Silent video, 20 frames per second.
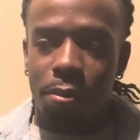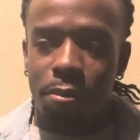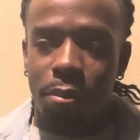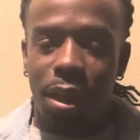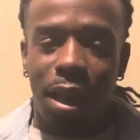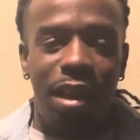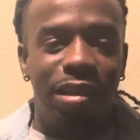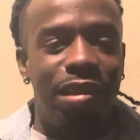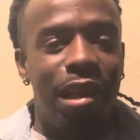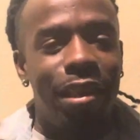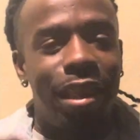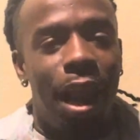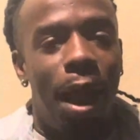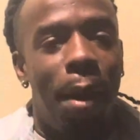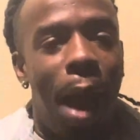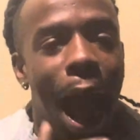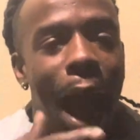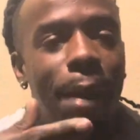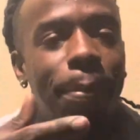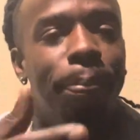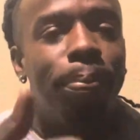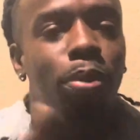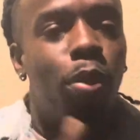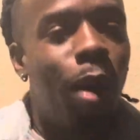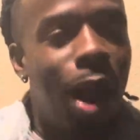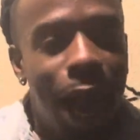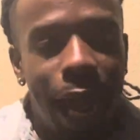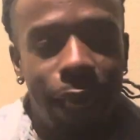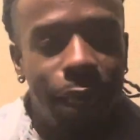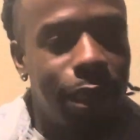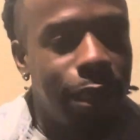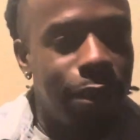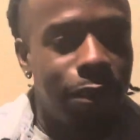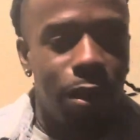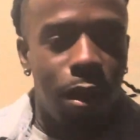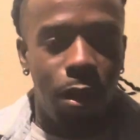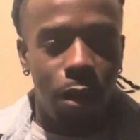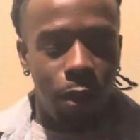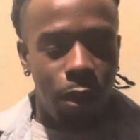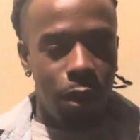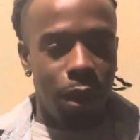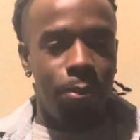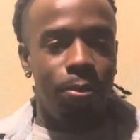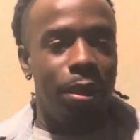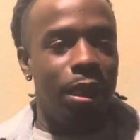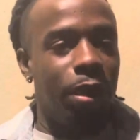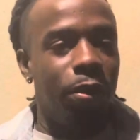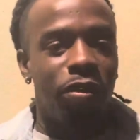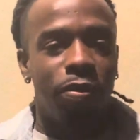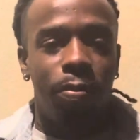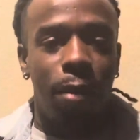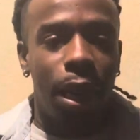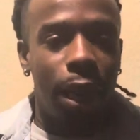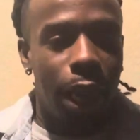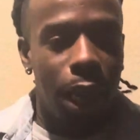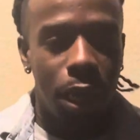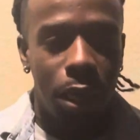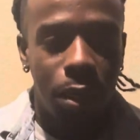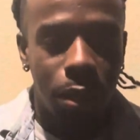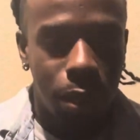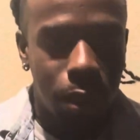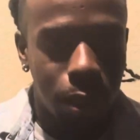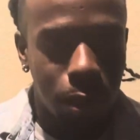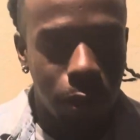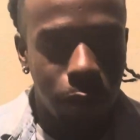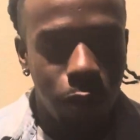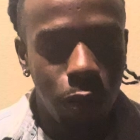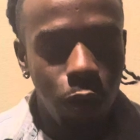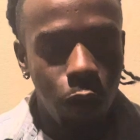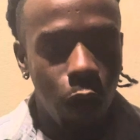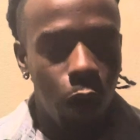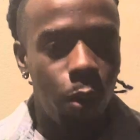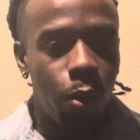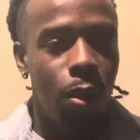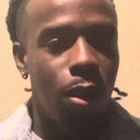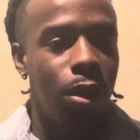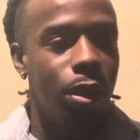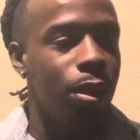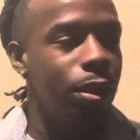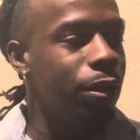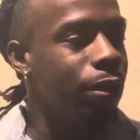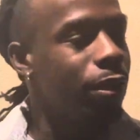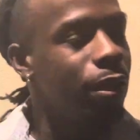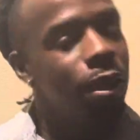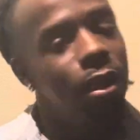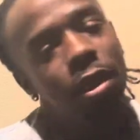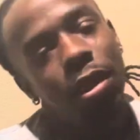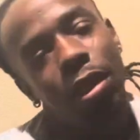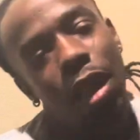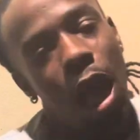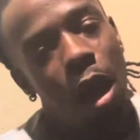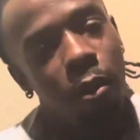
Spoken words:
and it's not that I pride this all, but it was my character. It was who I was. That